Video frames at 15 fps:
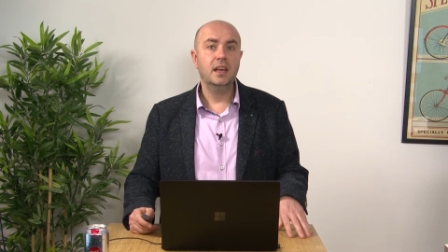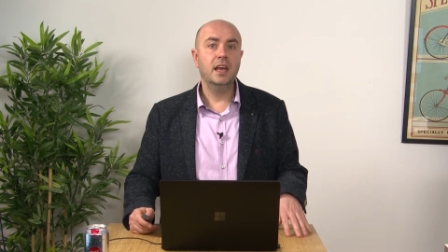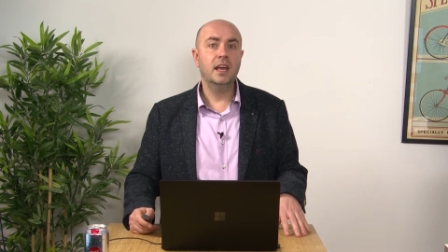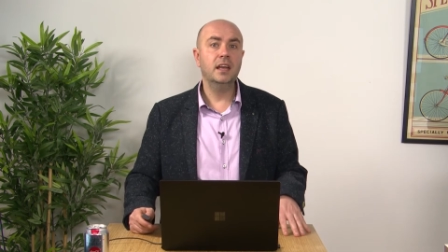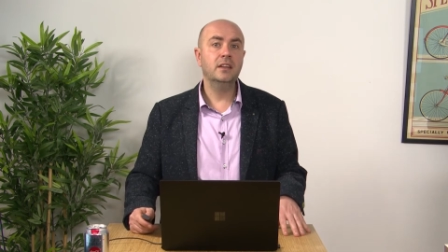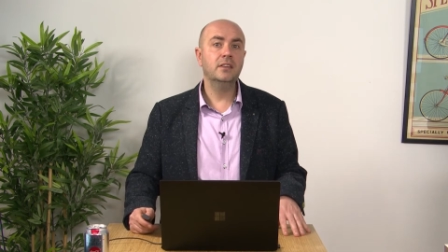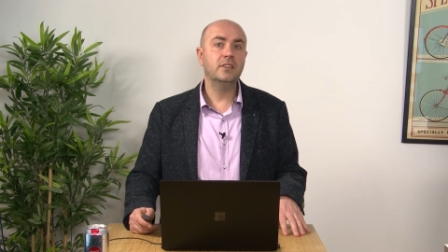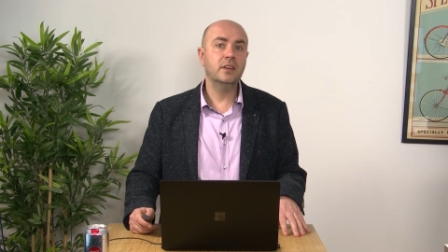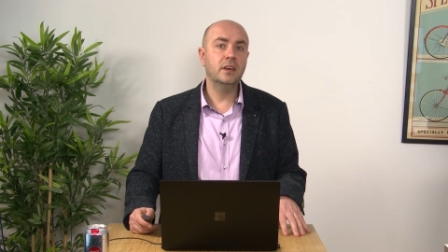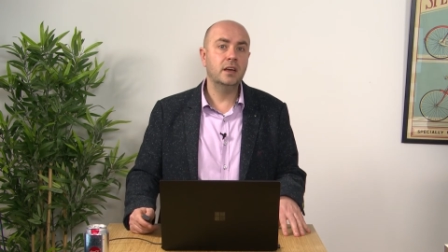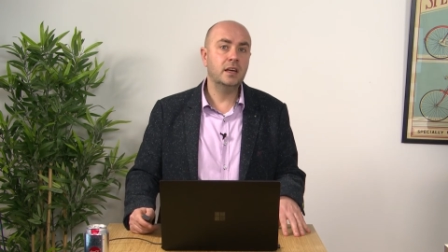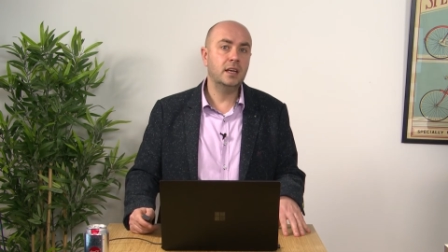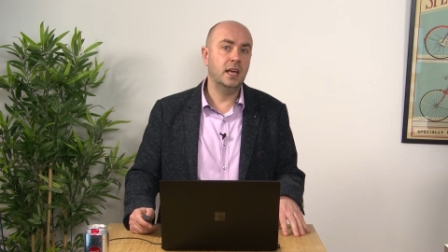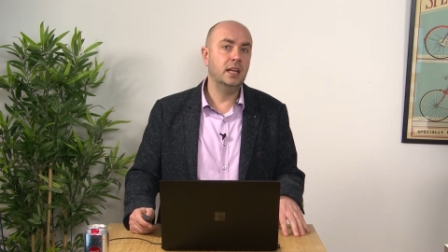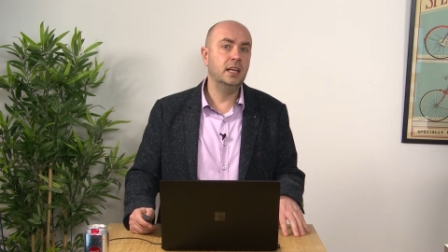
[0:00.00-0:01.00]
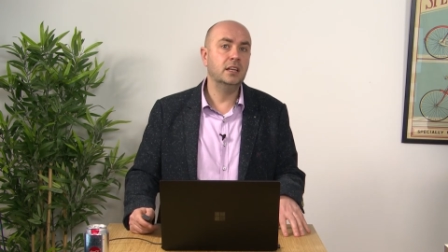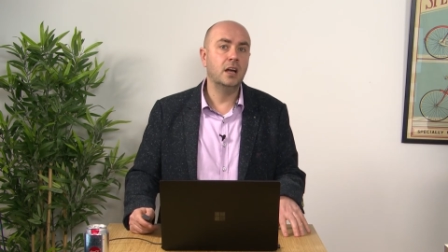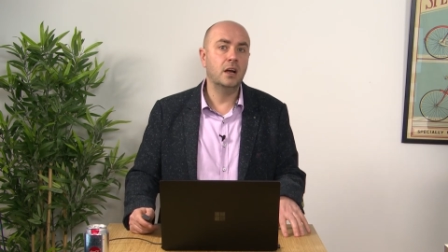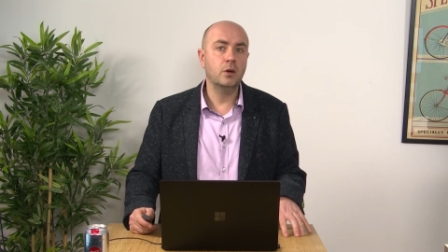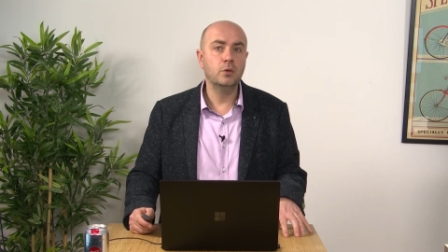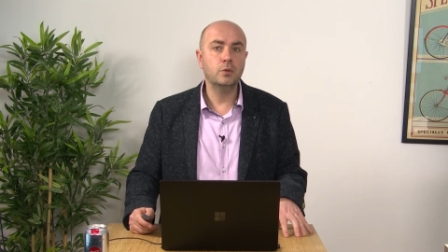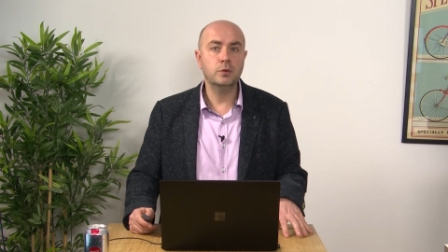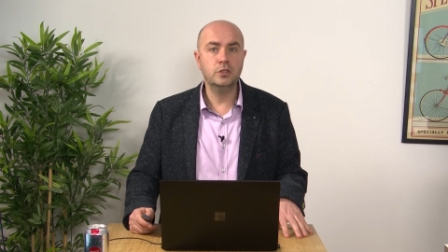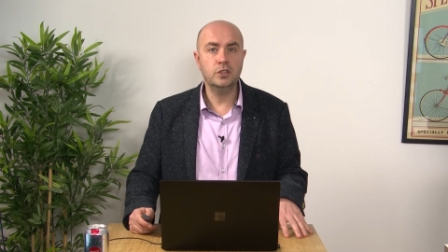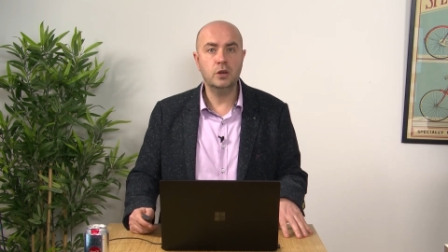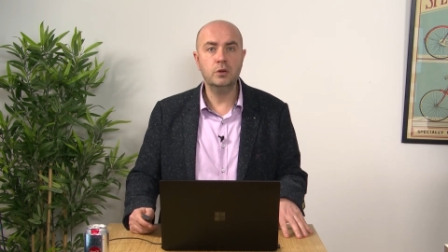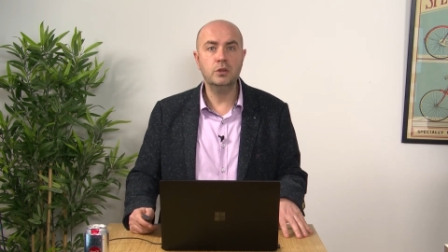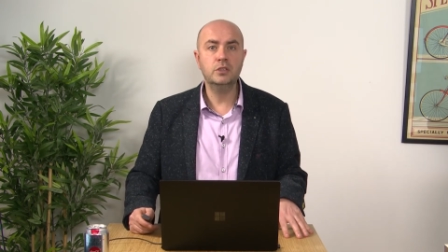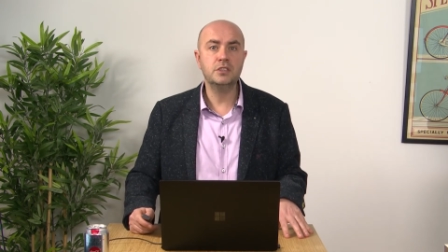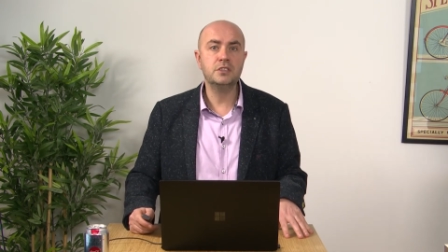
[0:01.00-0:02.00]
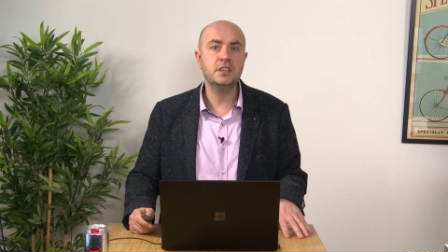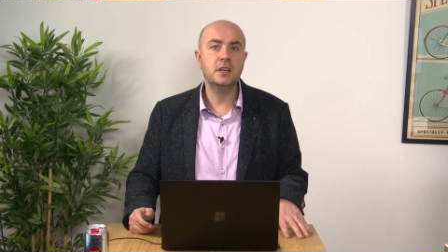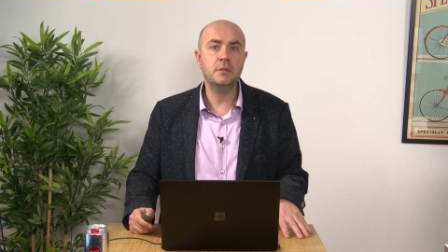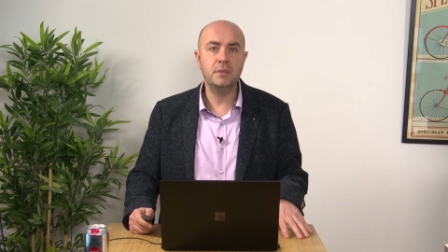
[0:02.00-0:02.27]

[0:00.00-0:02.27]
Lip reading: and Kelly and Harold will show you just in a